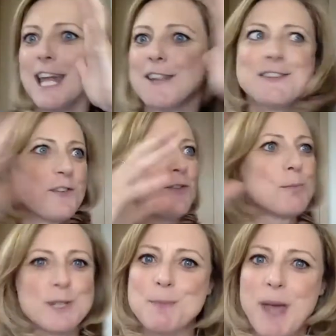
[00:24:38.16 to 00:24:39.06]
the different
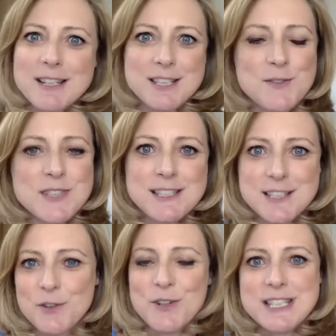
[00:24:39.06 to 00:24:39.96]
perspectives in
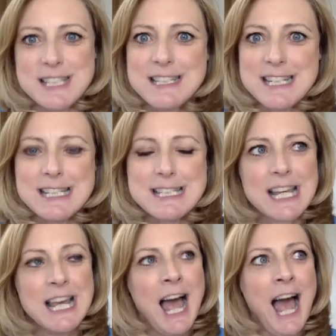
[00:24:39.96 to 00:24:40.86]
different cities.
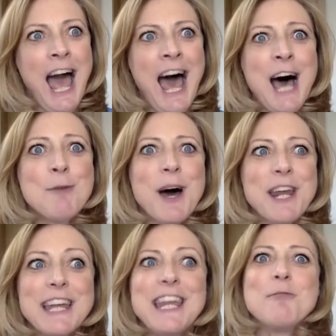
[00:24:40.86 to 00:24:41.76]
And
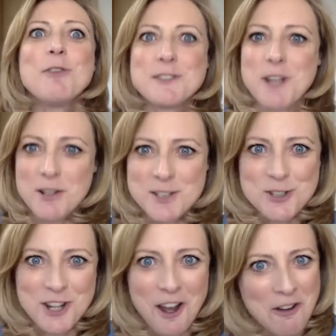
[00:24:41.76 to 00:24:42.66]
I came at such
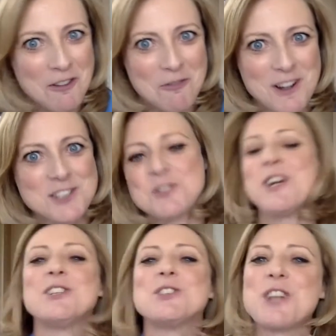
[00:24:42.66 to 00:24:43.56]
a
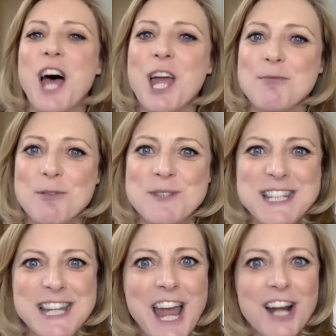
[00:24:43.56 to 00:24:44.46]
strange time. It was
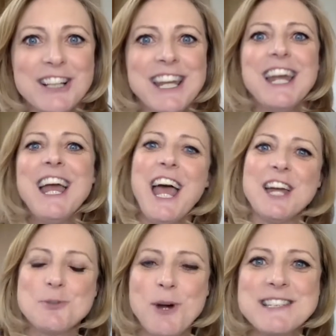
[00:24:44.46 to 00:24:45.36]
the early
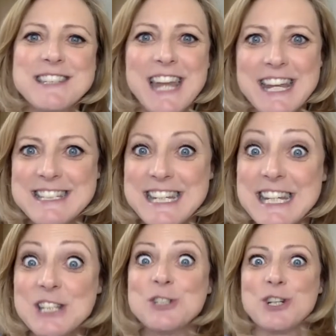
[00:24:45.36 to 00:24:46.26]

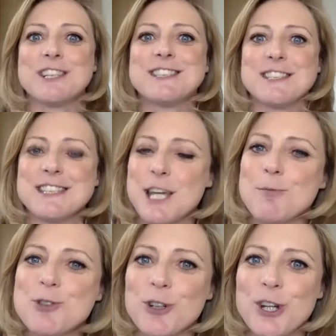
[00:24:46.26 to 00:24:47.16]
2018, just as
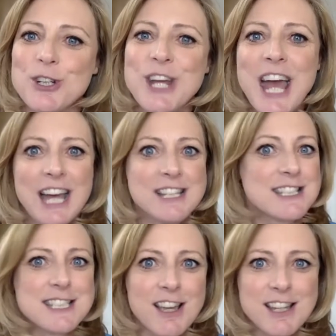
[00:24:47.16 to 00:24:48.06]
Kim Jong-un had
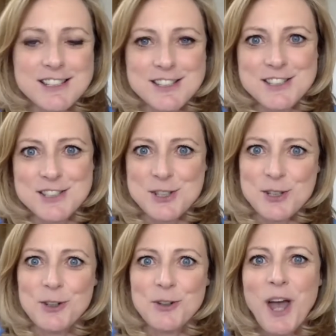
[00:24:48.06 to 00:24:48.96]
decided
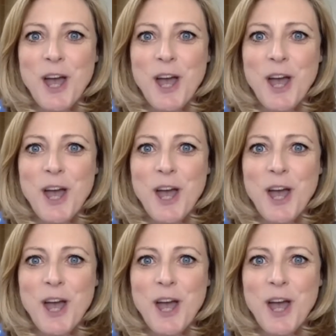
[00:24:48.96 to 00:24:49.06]
to